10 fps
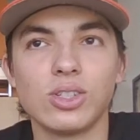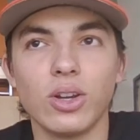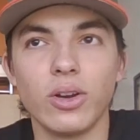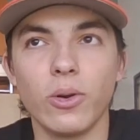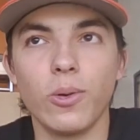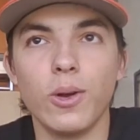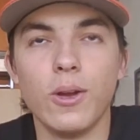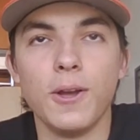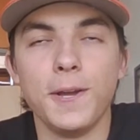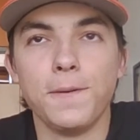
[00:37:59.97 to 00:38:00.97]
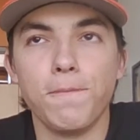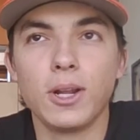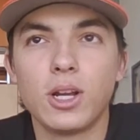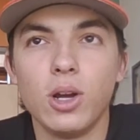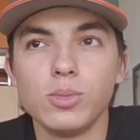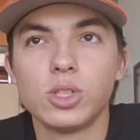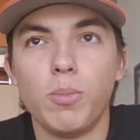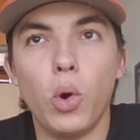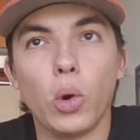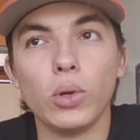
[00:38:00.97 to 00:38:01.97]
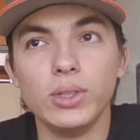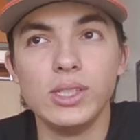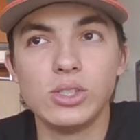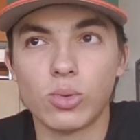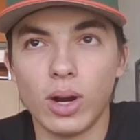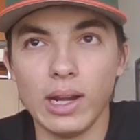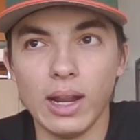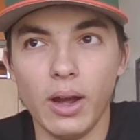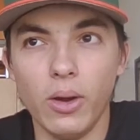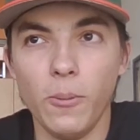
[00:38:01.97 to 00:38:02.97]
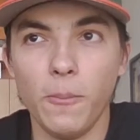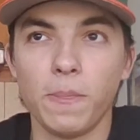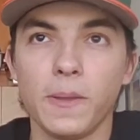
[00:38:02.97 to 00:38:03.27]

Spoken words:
So when it comes to portal needs right now,